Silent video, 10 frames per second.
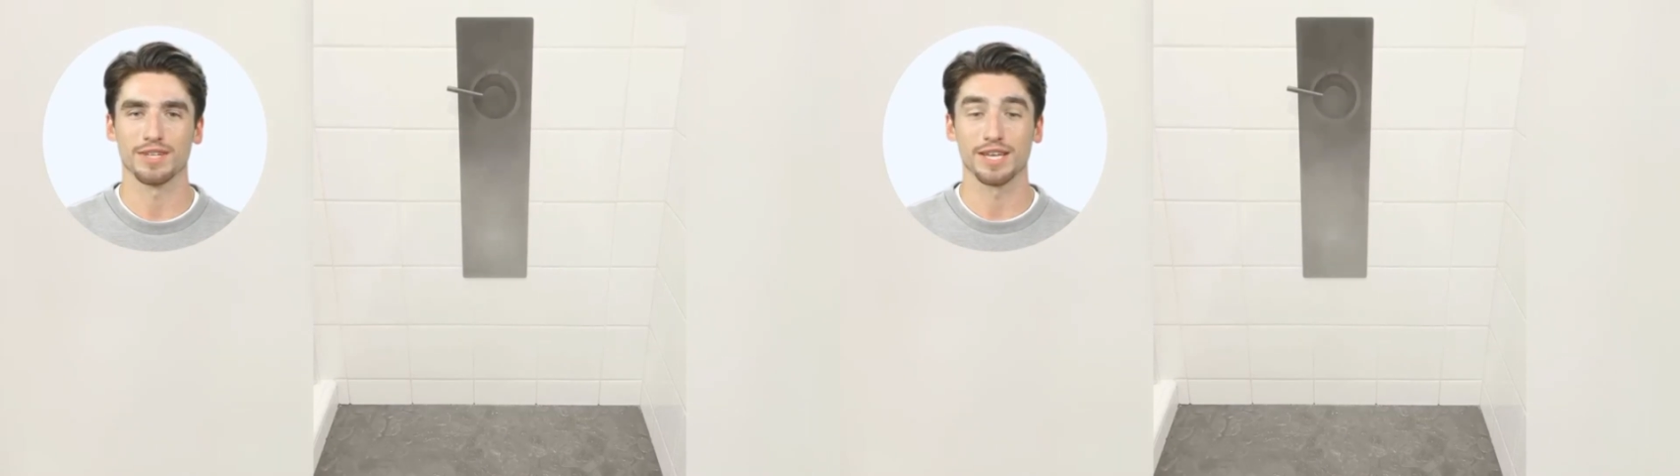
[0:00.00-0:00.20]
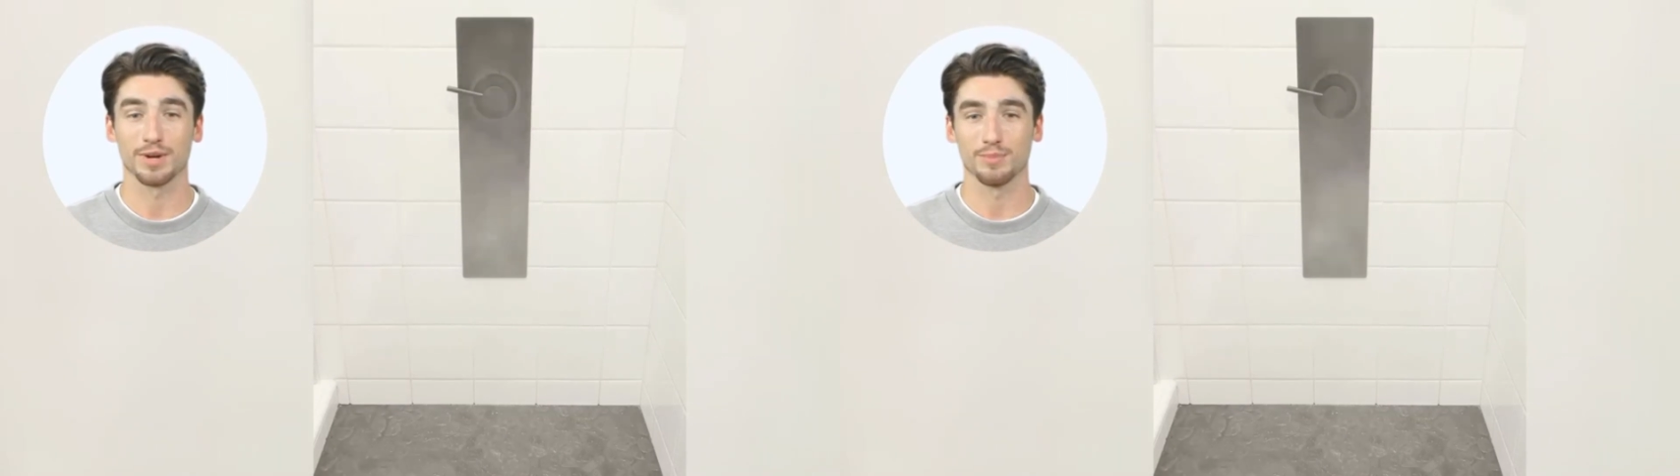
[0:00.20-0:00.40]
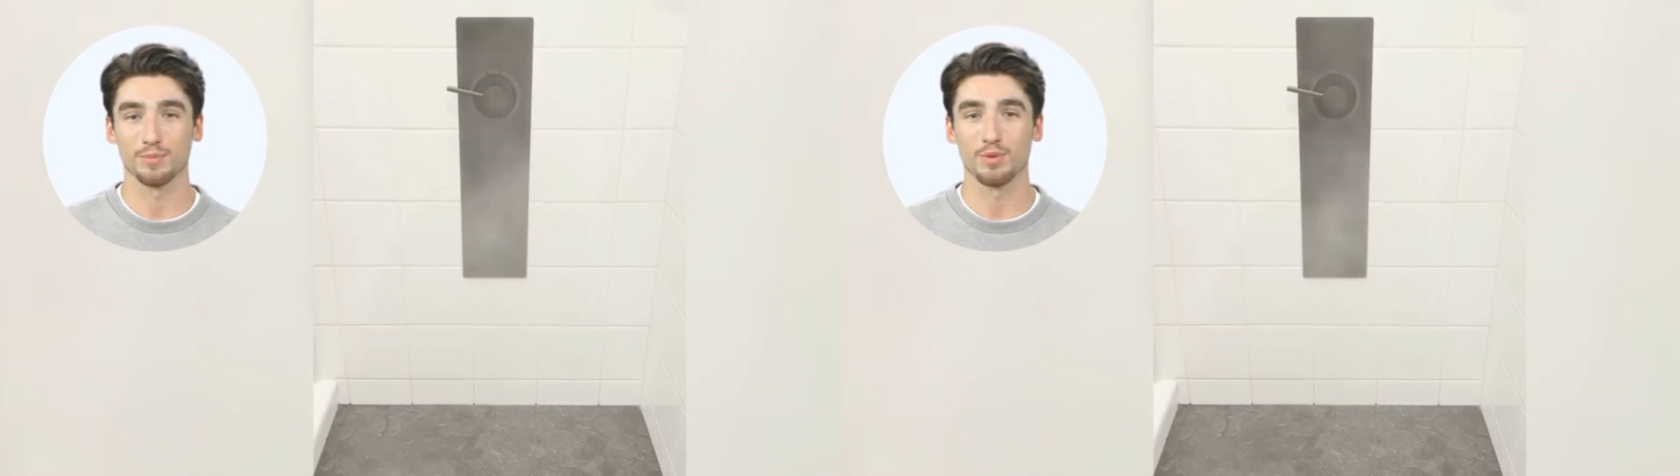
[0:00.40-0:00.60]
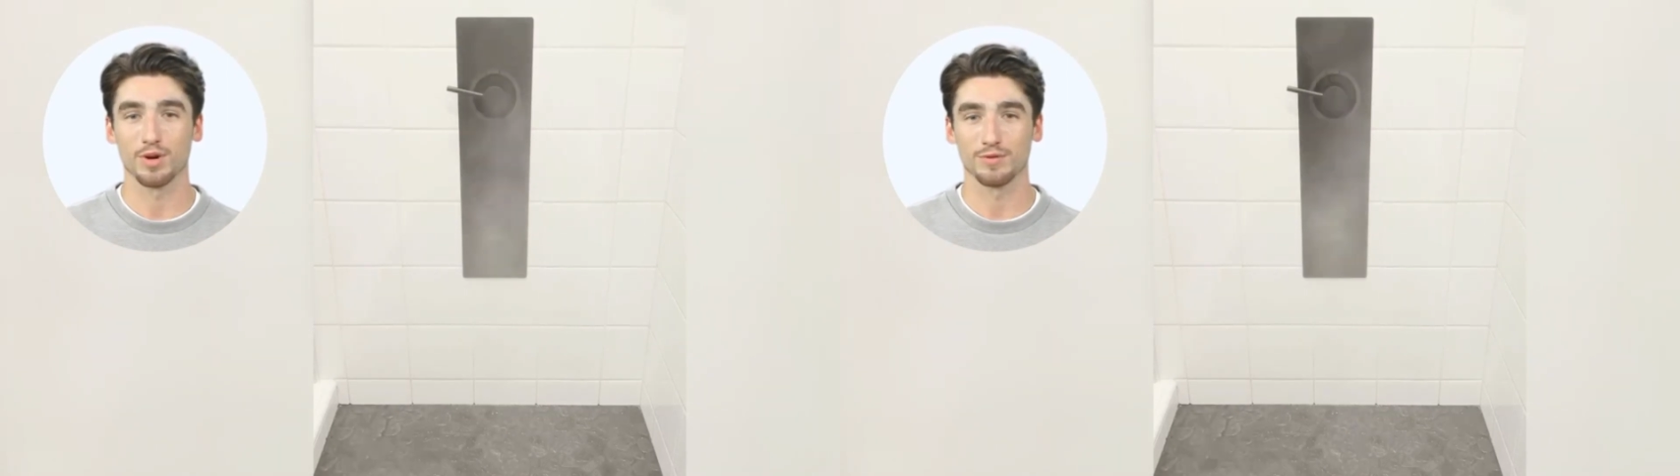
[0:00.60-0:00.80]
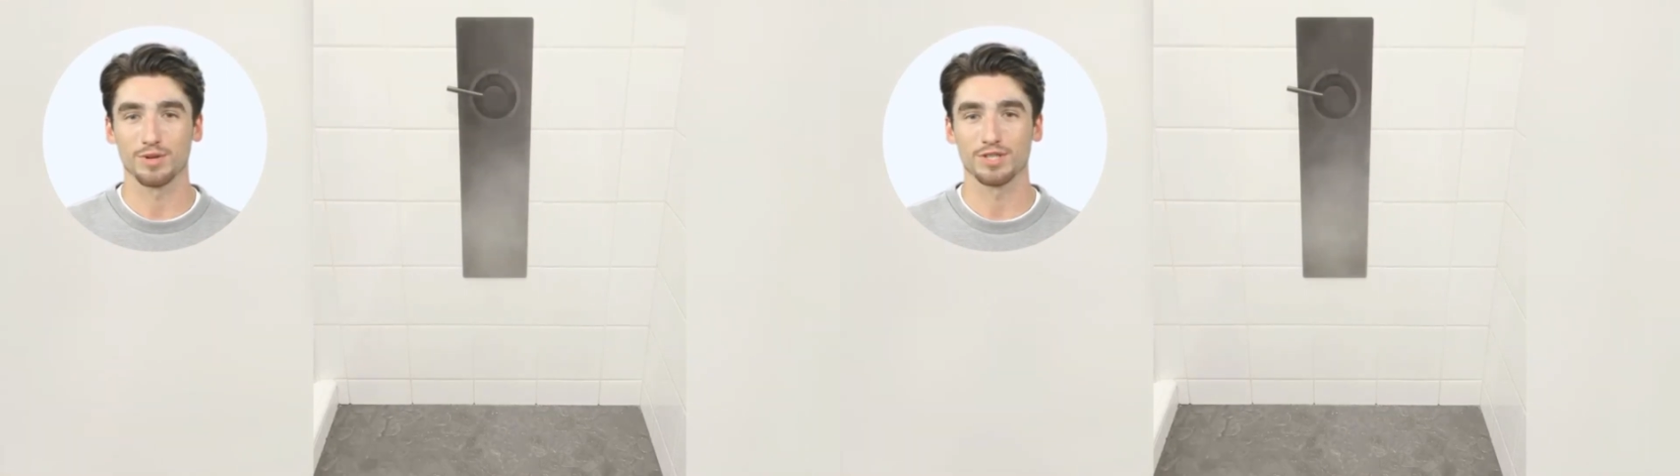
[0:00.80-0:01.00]

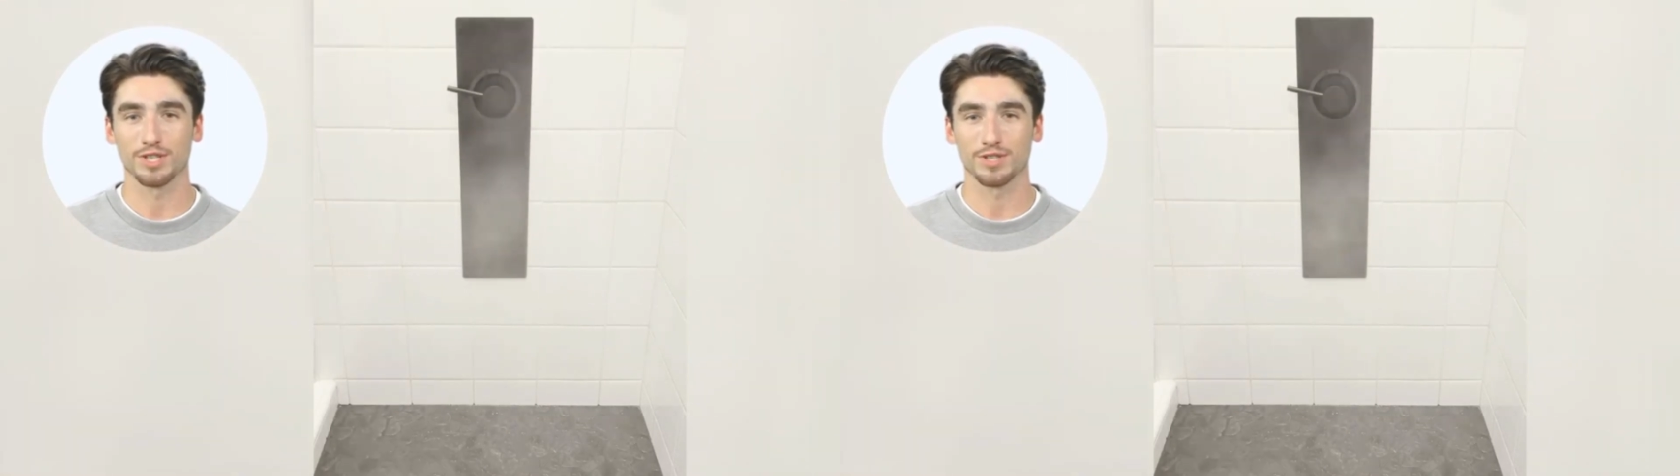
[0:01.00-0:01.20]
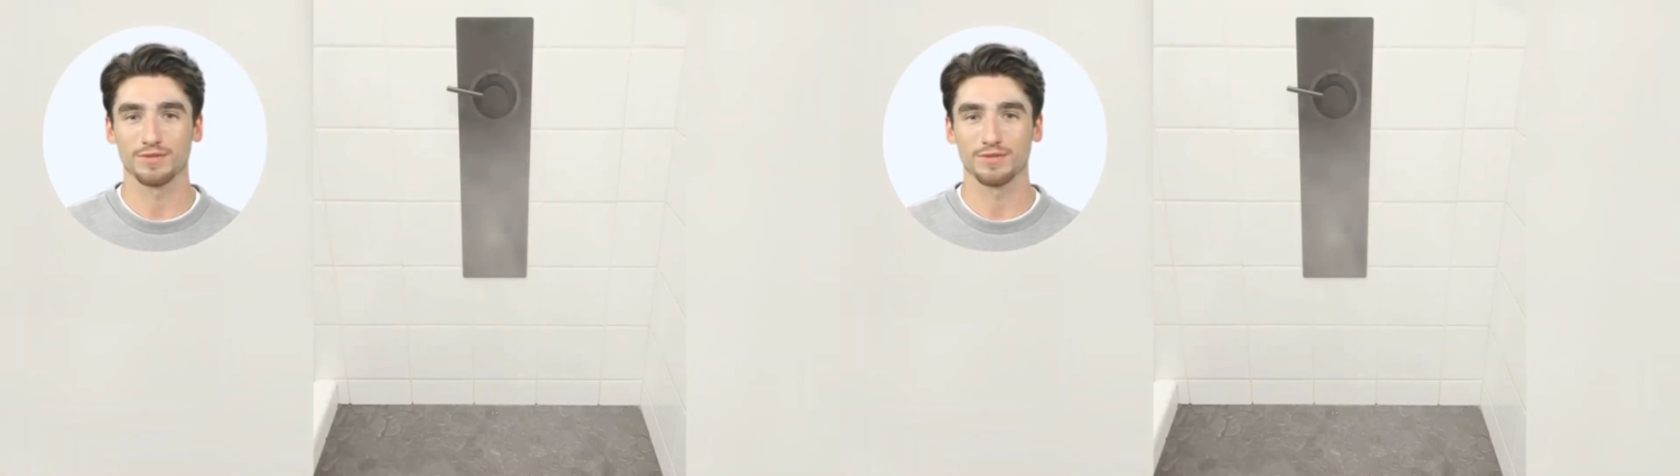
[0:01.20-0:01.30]
capable of reaching